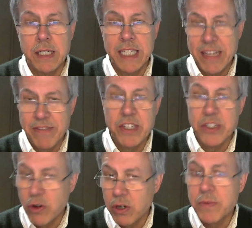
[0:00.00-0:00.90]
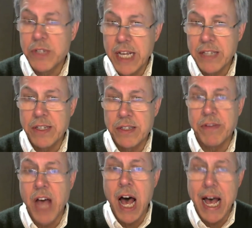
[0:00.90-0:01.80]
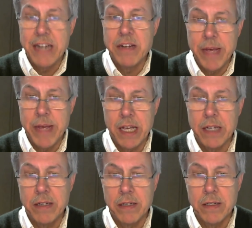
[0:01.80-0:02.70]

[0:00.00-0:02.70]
given circumstances of high demand